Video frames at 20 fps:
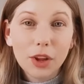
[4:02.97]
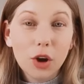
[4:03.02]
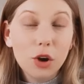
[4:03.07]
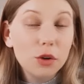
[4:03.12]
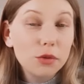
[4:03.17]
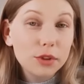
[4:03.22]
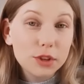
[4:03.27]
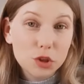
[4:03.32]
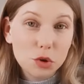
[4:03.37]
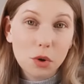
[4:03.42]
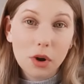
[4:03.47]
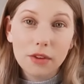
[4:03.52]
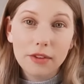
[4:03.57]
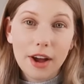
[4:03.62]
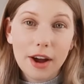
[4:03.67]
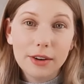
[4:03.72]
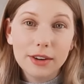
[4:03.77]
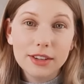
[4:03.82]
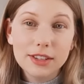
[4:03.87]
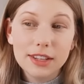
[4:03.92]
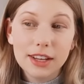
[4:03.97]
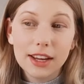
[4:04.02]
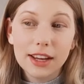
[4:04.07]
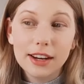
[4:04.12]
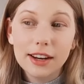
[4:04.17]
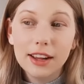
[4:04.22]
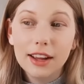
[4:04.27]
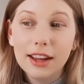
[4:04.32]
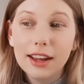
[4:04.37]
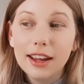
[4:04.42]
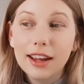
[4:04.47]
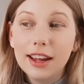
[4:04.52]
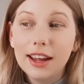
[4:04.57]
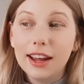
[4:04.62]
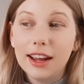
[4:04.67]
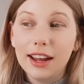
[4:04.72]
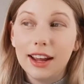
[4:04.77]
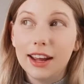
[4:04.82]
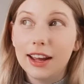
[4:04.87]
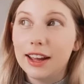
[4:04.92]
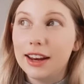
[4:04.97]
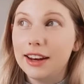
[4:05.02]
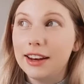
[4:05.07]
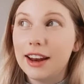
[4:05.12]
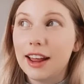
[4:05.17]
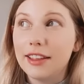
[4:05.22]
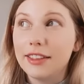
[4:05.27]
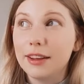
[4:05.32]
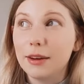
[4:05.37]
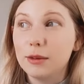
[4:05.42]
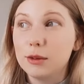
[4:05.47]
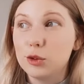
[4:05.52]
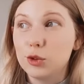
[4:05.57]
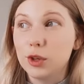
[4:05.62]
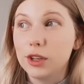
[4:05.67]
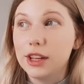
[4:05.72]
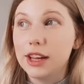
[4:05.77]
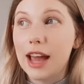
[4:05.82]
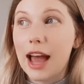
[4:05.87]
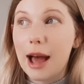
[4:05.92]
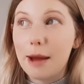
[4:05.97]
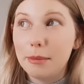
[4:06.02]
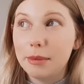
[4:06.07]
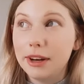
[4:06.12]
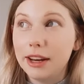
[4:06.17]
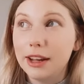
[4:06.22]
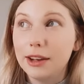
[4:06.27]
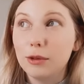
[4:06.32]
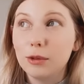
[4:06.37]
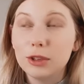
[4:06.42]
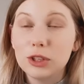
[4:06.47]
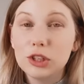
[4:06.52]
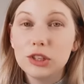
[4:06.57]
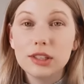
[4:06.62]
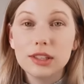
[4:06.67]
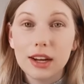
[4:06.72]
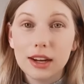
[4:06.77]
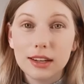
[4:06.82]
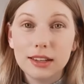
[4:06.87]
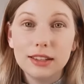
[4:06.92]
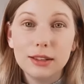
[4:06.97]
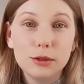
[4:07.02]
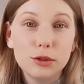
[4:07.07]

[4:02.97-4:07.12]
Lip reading: over 12 hours in, and nothing was really happening, which sucked.